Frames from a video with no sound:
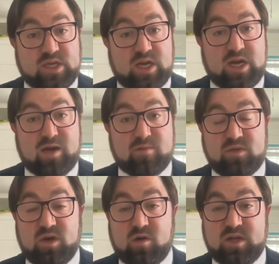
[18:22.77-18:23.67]

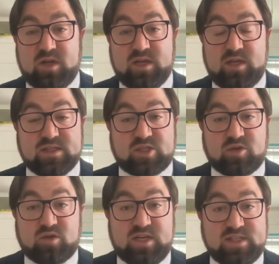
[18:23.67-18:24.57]
In
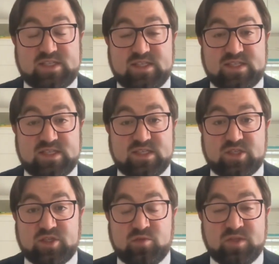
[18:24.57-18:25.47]
certain
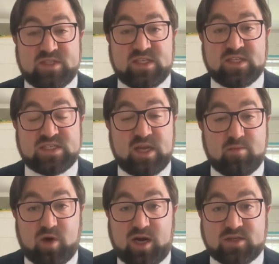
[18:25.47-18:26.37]
instances, you would see the same
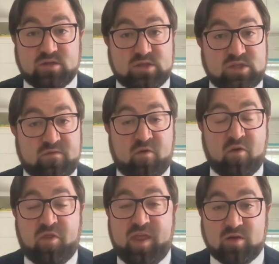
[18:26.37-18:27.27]
directors for
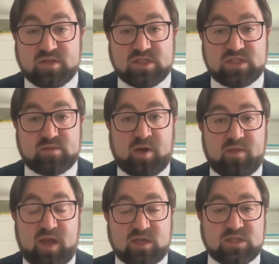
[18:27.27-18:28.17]
thousands
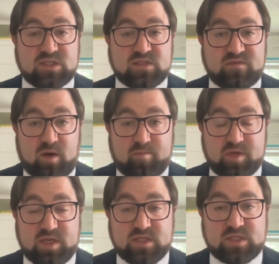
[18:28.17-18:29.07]
upon thousands of
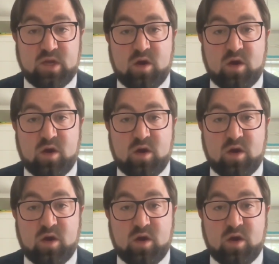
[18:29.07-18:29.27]
companies